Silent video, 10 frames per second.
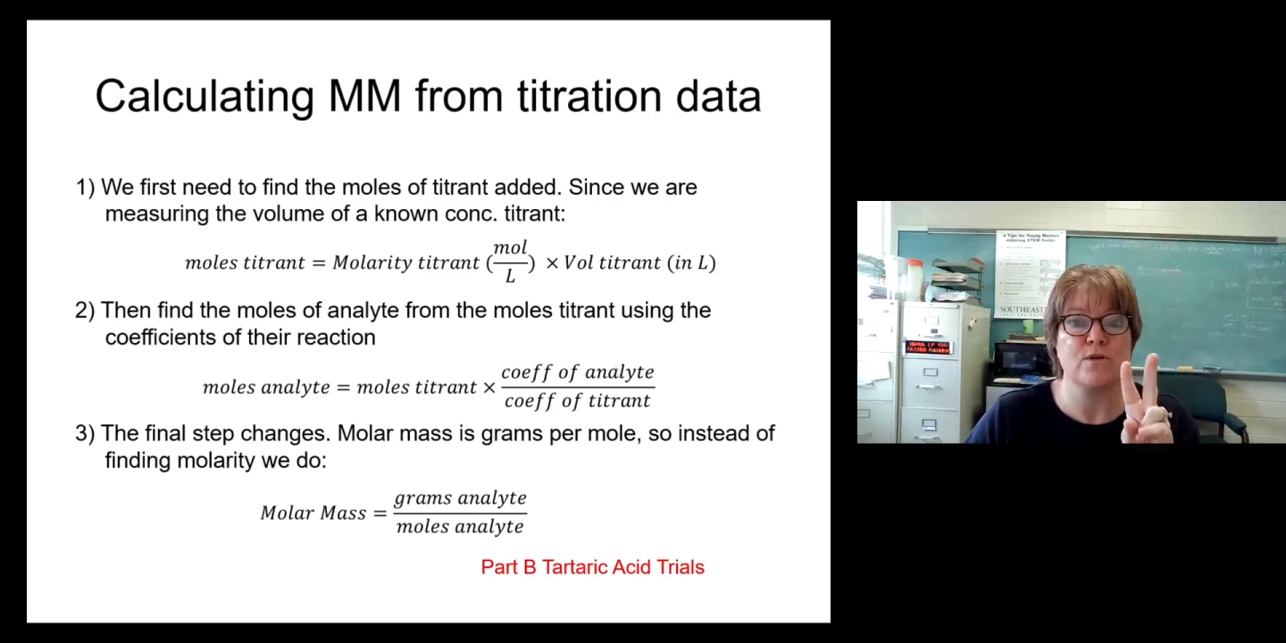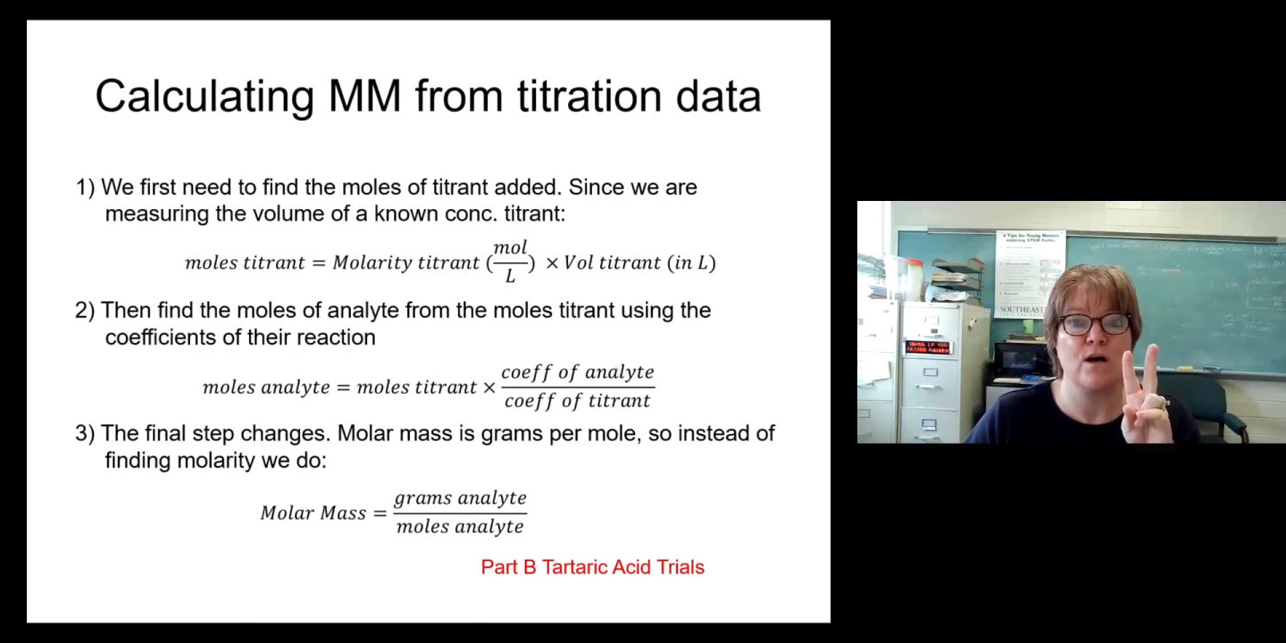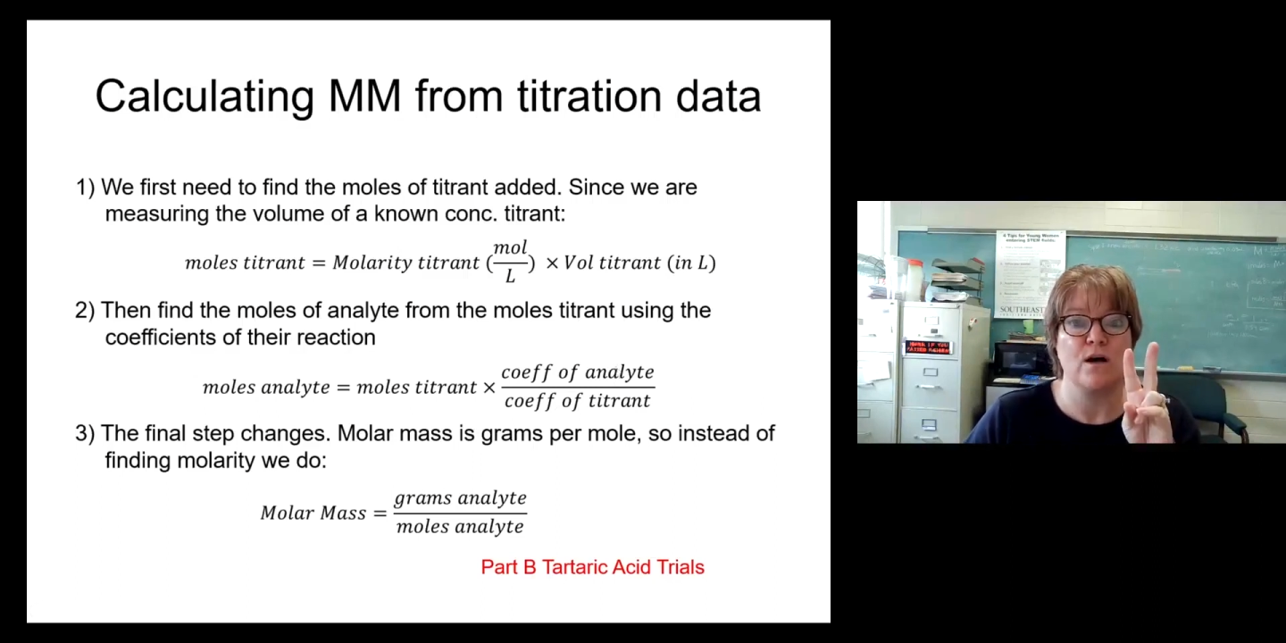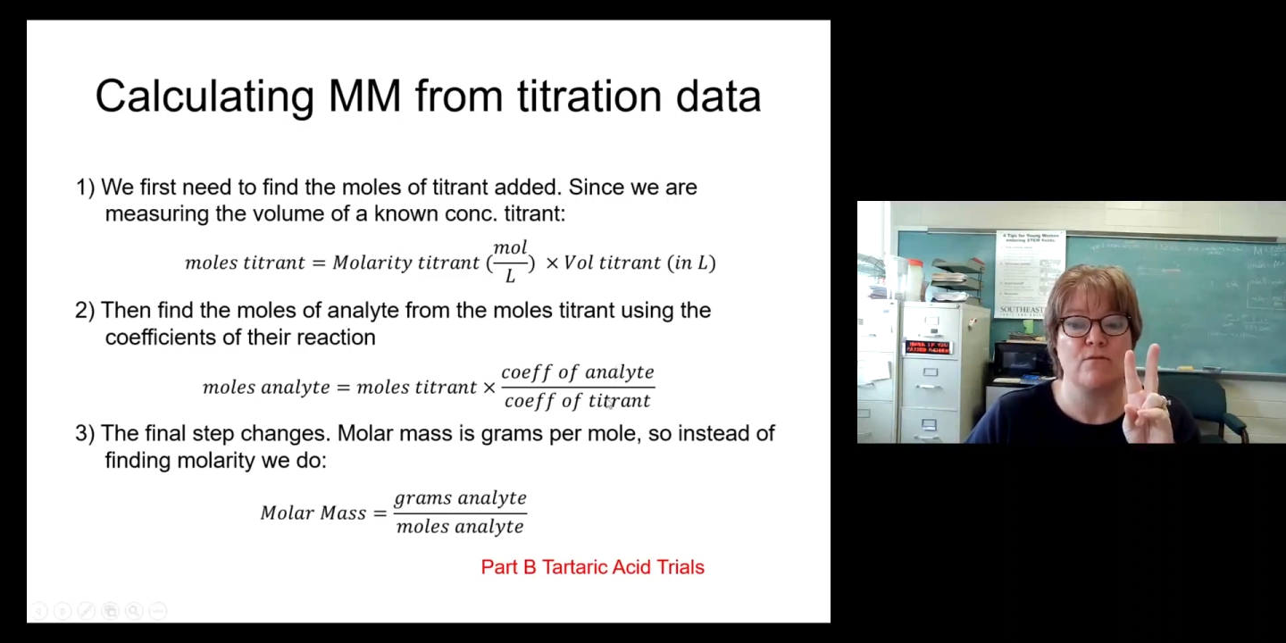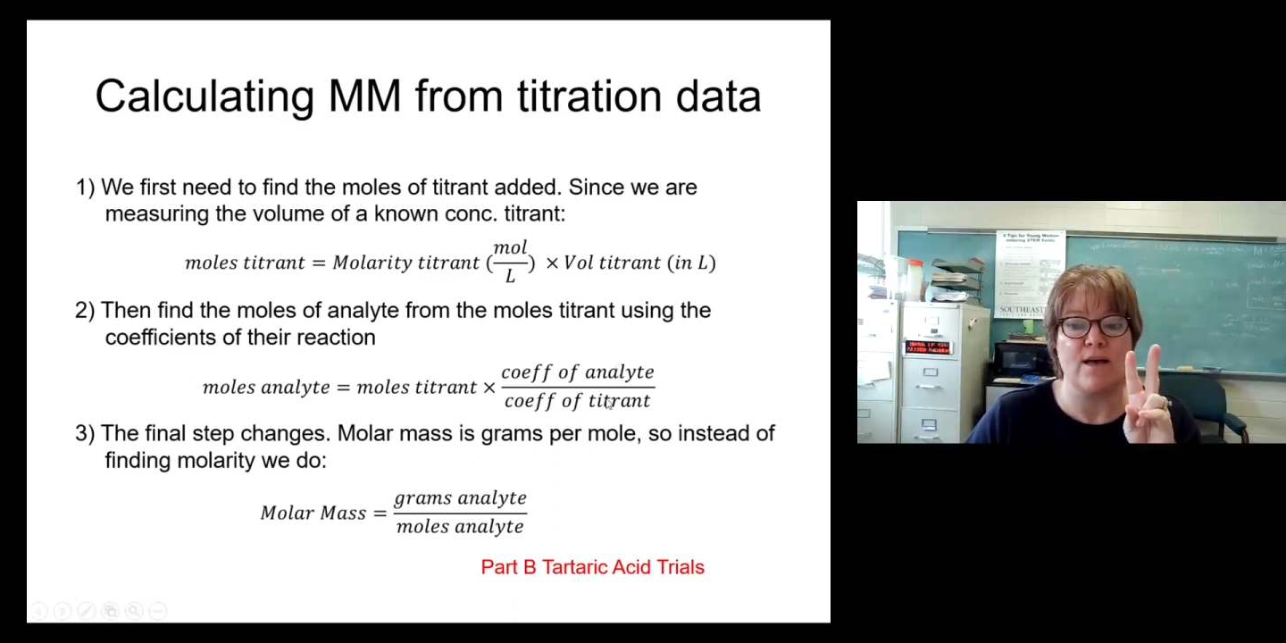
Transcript: of